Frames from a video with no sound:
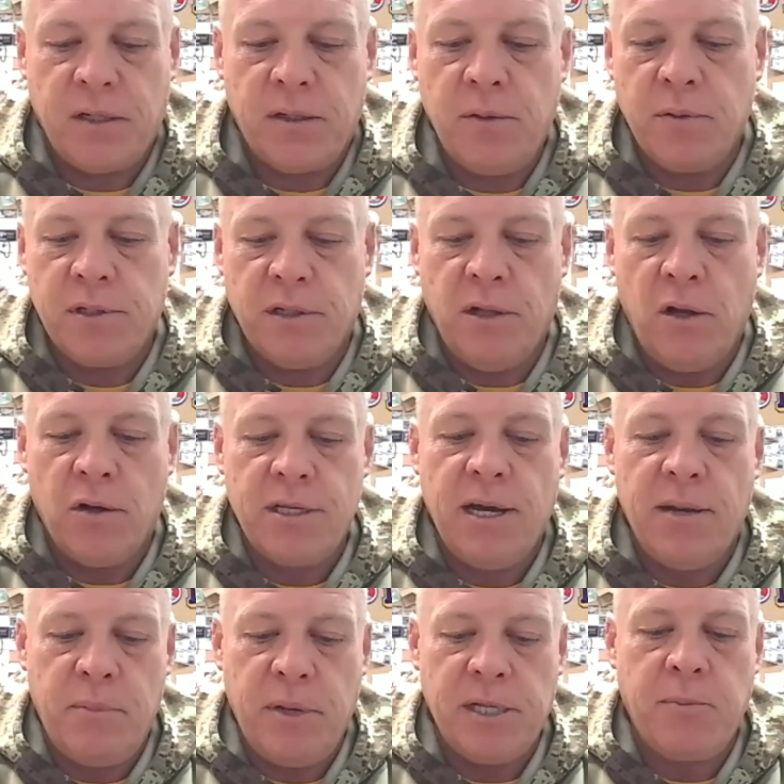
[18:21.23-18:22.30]
he was a
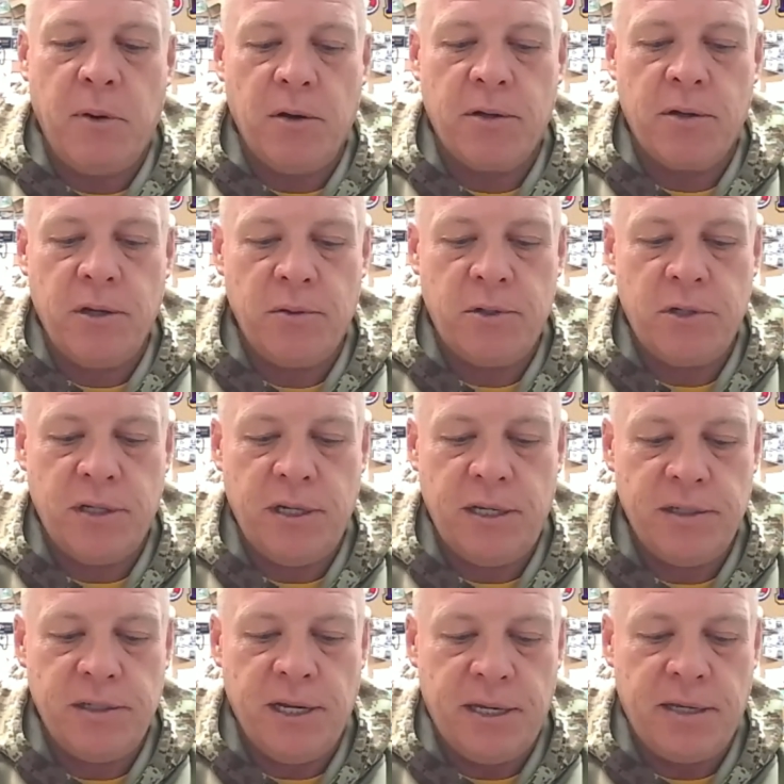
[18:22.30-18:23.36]
longtime baseball coach, and
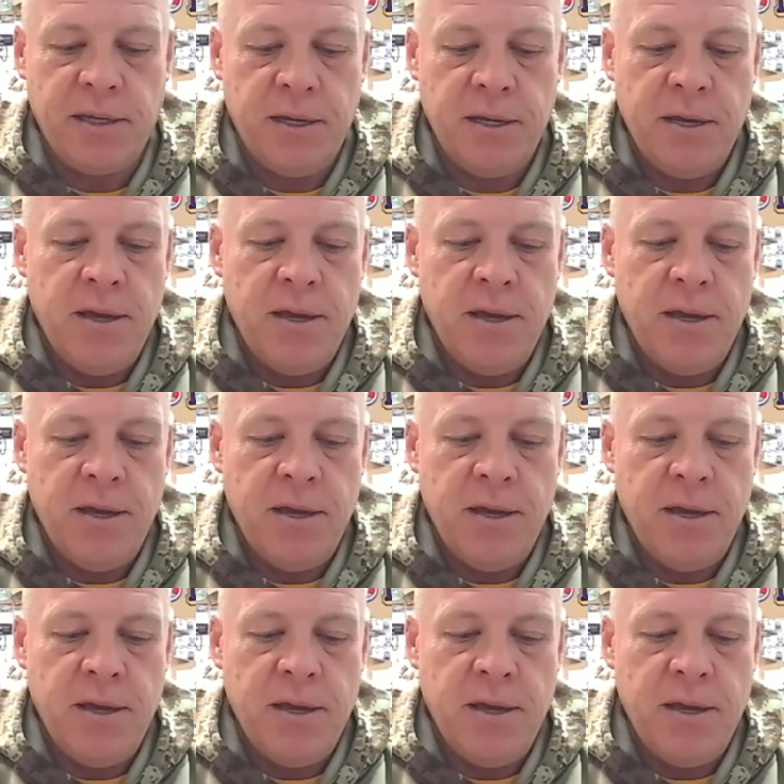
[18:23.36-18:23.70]
he's like,